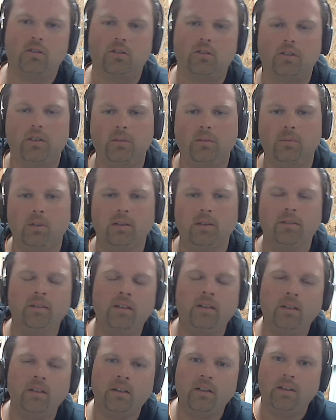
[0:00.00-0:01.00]
cookie, but it'd
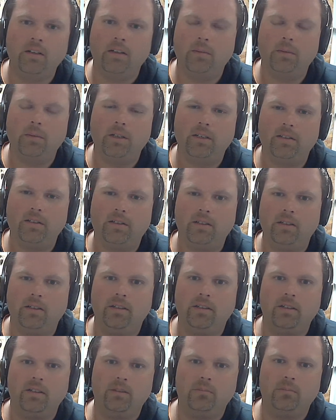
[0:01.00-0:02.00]
be nice to
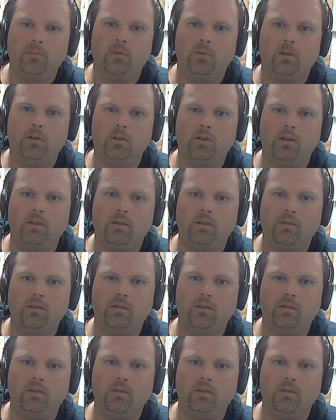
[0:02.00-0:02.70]
get more